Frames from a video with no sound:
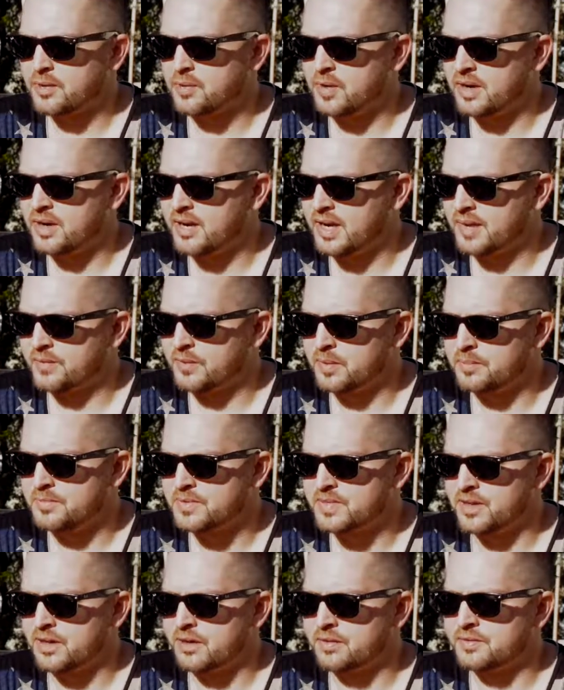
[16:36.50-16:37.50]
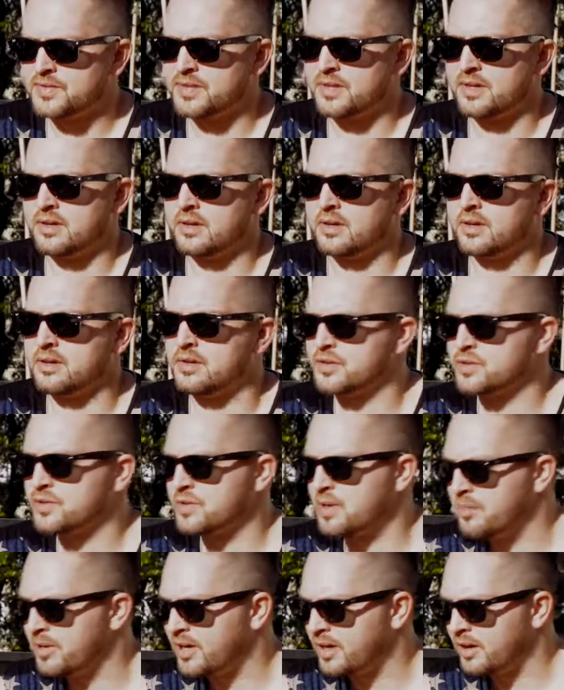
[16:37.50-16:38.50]
quite a name for themselves. They're
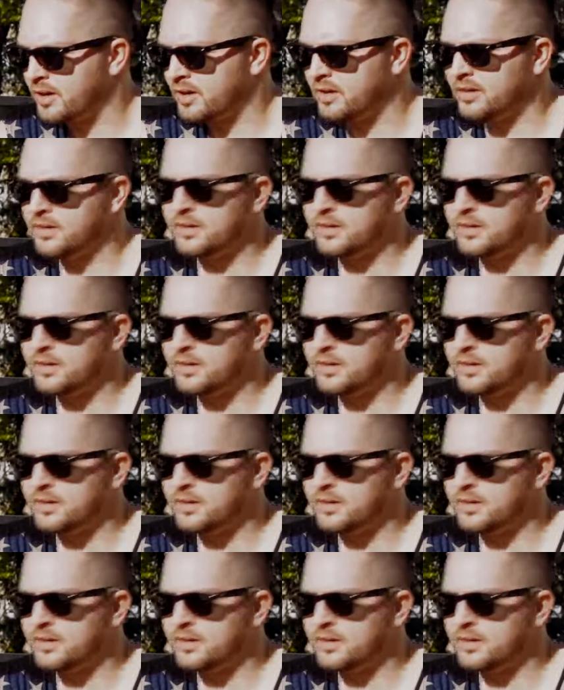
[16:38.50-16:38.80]
distributing